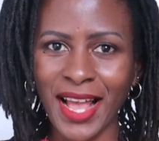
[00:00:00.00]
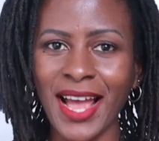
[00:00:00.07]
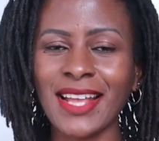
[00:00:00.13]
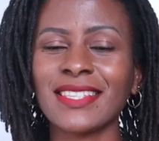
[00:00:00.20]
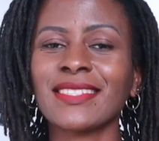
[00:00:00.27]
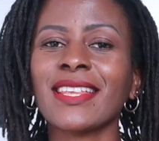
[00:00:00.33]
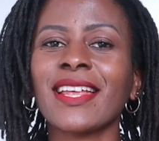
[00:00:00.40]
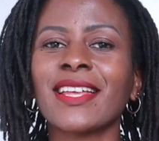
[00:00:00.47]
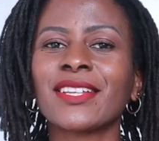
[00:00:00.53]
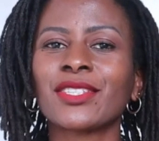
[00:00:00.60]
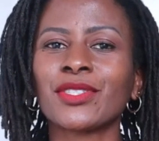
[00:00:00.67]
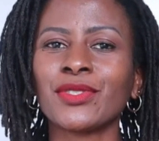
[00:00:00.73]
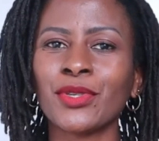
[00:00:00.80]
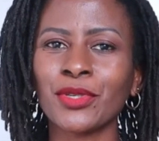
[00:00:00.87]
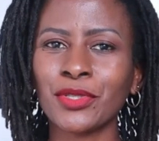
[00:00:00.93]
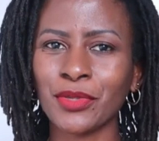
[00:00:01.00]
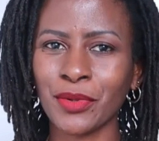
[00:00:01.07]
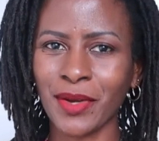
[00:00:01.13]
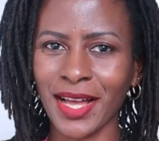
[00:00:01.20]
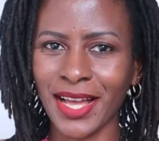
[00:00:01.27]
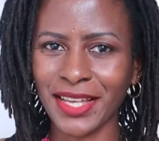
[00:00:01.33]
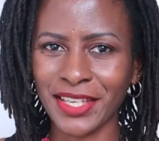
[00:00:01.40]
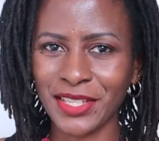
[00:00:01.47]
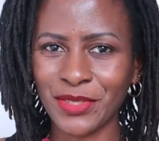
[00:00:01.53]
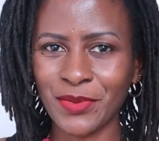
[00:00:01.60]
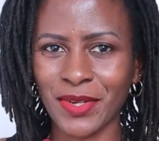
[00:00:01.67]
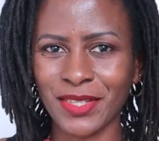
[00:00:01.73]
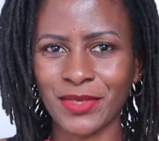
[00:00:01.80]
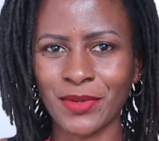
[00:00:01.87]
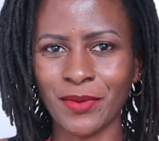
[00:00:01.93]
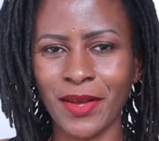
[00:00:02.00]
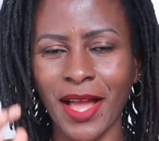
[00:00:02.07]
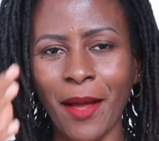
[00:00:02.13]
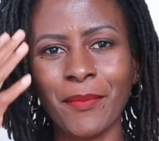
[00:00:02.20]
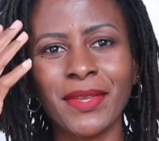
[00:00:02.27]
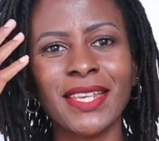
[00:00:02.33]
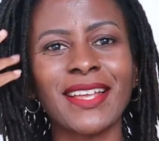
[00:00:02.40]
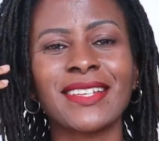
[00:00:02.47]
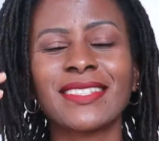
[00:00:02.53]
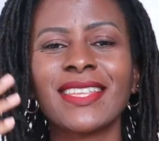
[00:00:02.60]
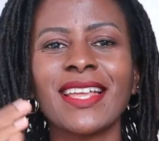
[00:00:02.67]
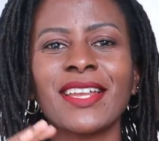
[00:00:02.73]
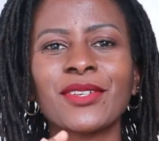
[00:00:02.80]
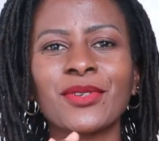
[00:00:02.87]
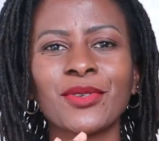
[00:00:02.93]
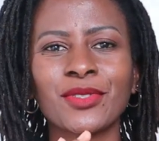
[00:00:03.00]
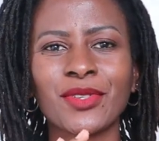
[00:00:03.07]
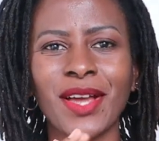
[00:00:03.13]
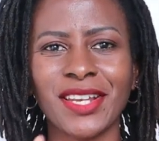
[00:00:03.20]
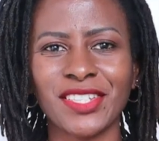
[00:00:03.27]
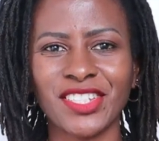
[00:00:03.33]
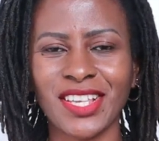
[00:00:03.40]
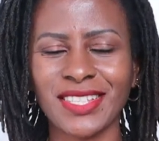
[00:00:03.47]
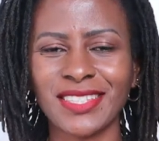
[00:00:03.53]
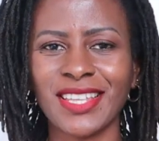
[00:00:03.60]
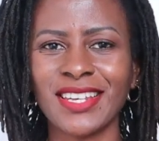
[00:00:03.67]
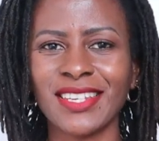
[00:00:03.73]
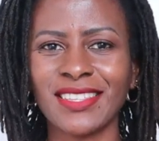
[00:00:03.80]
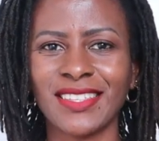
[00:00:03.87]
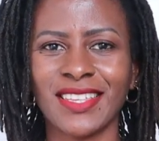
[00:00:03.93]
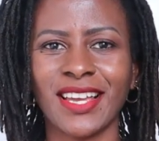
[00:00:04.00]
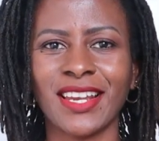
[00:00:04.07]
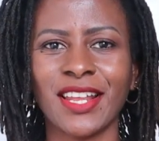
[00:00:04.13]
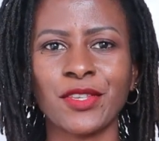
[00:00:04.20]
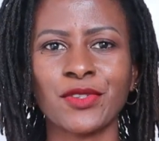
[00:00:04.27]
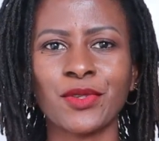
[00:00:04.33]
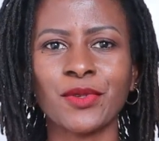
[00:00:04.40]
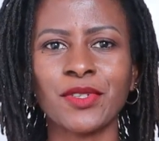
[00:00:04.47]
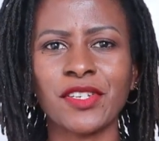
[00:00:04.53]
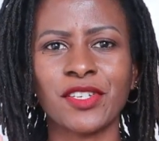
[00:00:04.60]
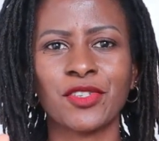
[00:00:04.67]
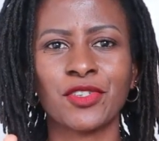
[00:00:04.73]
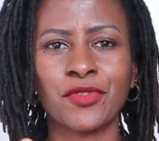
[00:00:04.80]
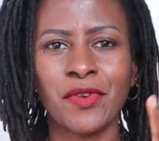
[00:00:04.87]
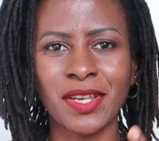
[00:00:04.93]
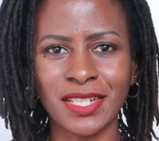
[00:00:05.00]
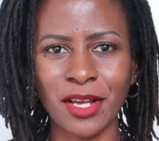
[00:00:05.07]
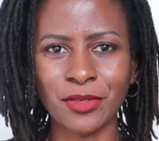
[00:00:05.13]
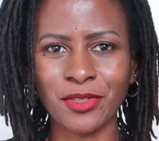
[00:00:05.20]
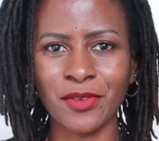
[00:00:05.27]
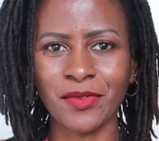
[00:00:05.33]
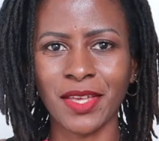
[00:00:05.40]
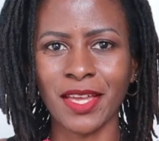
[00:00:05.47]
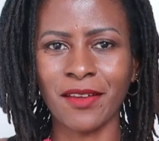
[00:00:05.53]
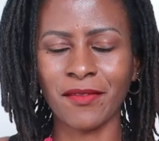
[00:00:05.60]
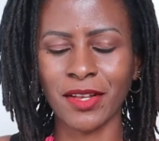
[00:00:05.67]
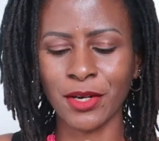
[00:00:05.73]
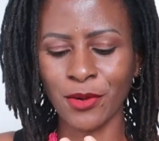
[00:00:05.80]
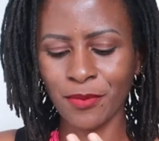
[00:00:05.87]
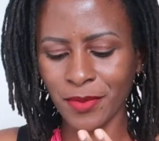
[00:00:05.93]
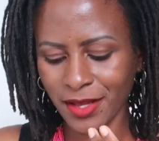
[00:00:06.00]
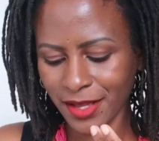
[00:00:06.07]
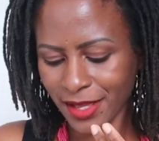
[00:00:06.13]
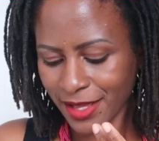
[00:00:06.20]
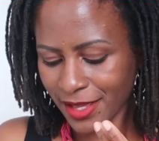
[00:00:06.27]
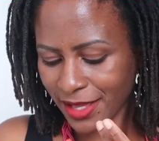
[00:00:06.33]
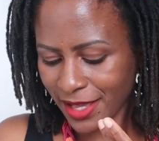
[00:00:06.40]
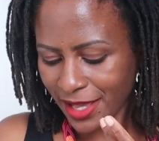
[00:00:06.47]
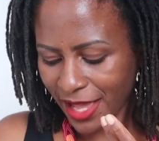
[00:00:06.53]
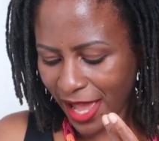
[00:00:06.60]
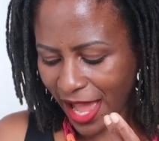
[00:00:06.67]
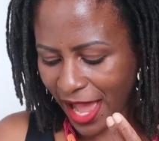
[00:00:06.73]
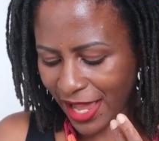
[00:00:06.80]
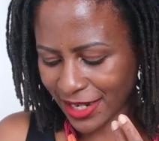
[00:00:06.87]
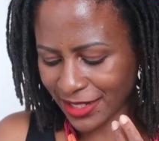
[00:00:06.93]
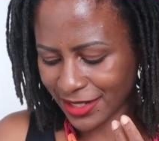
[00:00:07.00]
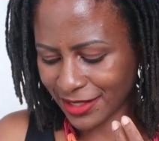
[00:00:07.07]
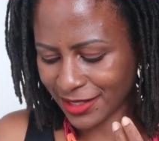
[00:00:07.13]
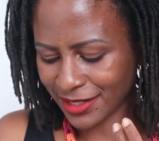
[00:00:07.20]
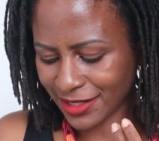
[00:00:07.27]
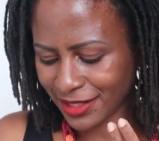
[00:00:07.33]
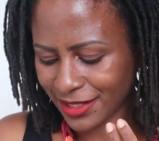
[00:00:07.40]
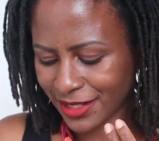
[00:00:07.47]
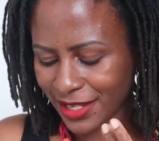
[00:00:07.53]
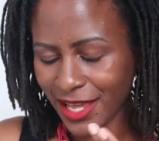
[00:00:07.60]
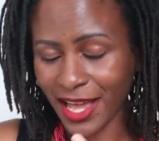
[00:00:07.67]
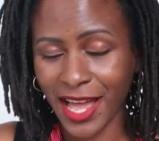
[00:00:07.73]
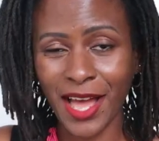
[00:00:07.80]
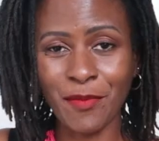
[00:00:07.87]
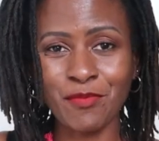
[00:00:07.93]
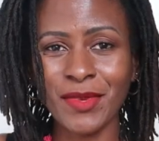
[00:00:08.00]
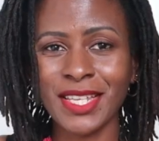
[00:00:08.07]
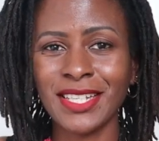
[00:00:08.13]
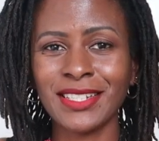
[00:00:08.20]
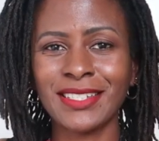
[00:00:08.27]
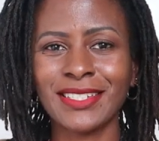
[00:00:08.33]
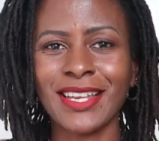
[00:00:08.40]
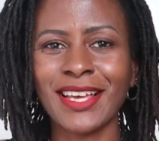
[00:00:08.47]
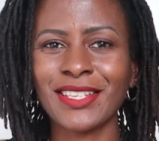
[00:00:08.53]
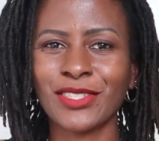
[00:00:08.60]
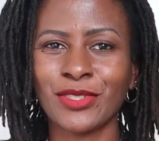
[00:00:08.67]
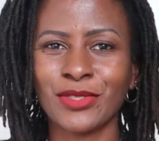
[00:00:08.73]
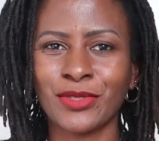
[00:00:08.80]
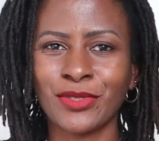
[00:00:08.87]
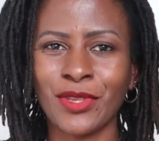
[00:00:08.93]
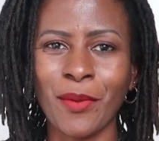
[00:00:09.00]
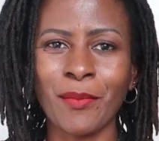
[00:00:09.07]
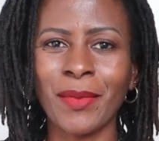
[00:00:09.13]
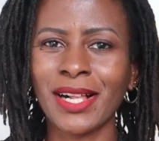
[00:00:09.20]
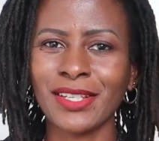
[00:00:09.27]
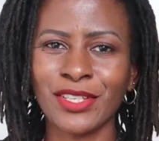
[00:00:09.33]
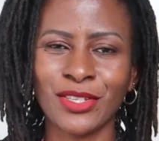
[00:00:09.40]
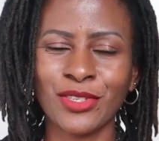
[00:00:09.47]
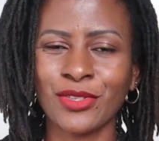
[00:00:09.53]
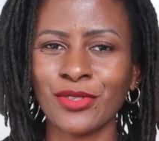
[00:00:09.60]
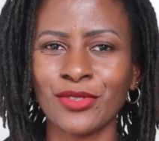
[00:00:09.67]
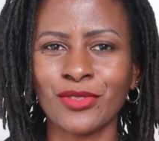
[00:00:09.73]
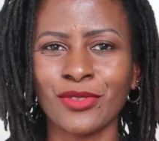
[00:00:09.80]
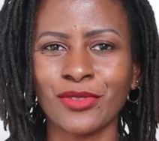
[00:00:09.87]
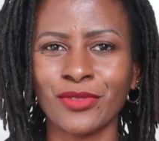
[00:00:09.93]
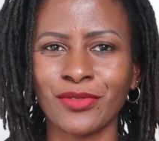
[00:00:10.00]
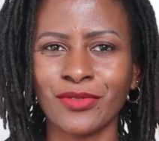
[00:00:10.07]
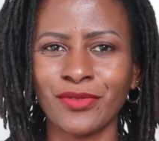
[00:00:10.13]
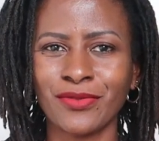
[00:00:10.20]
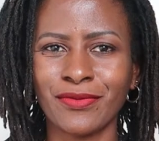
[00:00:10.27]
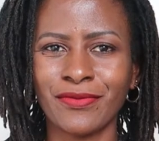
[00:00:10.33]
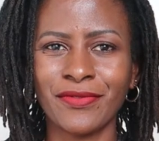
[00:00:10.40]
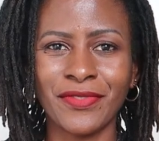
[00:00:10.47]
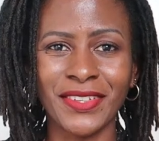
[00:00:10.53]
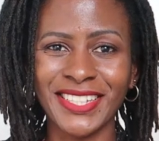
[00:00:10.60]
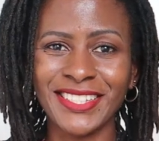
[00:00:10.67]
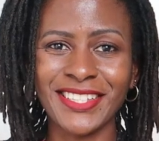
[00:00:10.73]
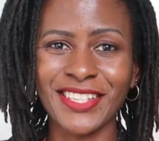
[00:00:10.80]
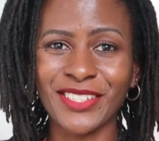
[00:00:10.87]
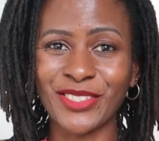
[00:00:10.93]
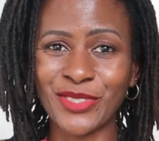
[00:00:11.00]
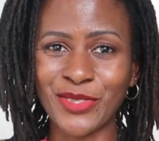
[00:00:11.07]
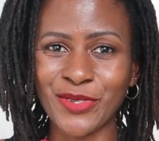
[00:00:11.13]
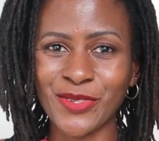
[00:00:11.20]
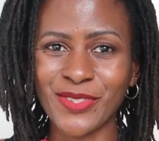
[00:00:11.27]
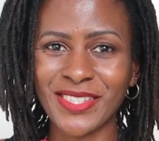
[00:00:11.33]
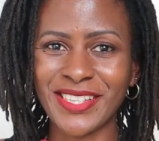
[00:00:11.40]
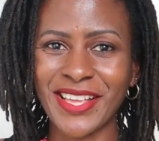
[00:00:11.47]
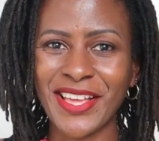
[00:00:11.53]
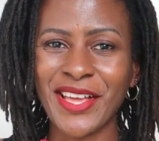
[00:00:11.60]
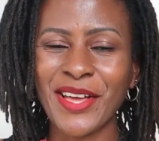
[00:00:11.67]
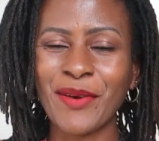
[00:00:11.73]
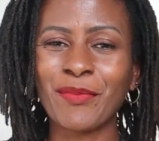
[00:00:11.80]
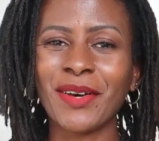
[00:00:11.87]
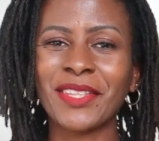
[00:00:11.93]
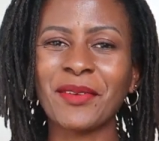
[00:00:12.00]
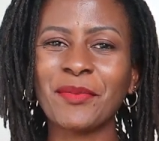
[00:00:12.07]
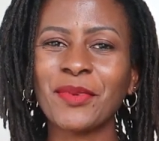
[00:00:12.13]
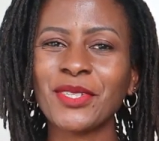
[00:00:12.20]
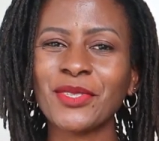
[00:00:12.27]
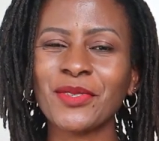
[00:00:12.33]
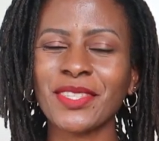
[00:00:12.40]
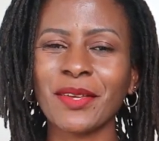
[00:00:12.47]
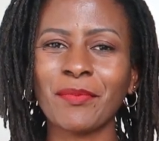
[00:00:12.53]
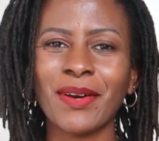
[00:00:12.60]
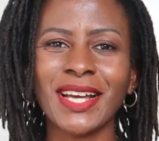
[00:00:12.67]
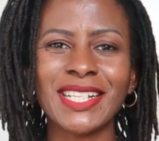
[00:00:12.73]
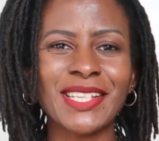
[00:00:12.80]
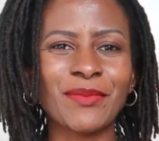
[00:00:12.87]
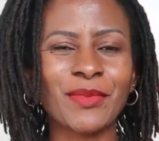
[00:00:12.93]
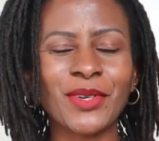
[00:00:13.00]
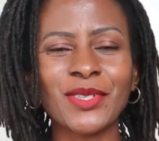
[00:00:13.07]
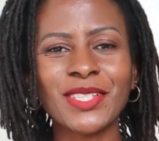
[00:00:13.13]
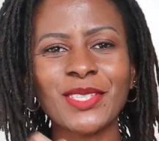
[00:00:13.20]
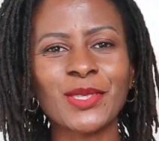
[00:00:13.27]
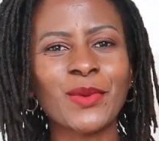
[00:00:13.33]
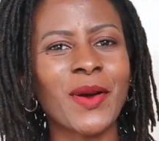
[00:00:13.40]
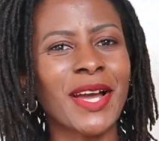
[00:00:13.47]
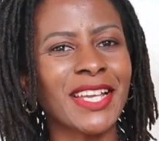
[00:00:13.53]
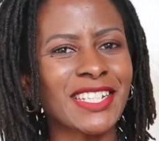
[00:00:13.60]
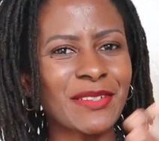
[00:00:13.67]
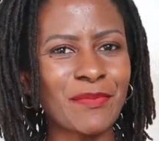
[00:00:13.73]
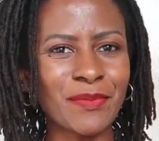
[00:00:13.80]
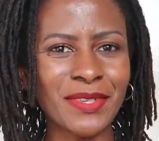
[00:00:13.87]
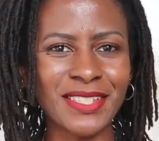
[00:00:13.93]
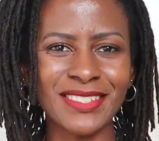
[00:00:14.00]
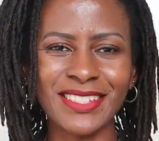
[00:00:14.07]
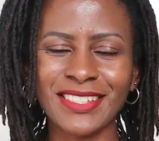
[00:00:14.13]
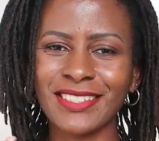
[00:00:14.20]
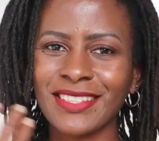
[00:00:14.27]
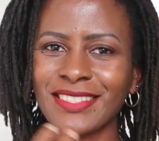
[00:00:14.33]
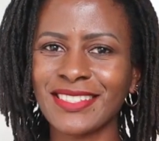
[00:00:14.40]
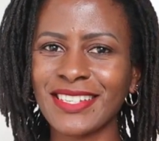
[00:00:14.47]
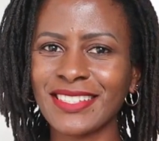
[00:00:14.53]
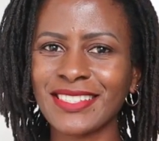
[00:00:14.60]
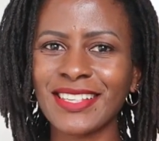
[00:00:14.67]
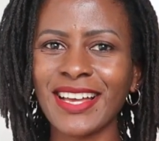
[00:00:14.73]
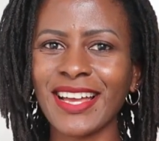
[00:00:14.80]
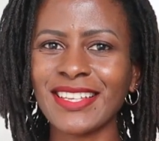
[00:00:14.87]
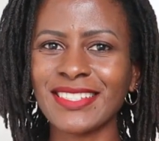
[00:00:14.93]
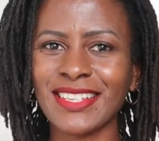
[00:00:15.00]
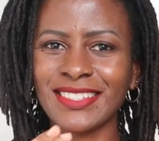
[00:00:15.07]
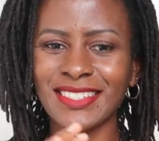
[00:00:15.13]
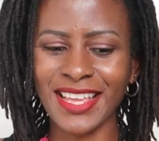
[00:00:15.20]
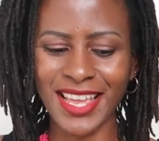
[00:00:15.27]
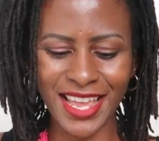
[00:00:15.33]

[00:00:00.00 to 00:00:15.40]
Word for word: I decided not to hack it whatsoever. I mean, I decided not to adjust anything and I sewed it straight out of the envelope. And I made it touch a multitude of fit issues. But the bit with the pattern, because it's quite busy, it disguises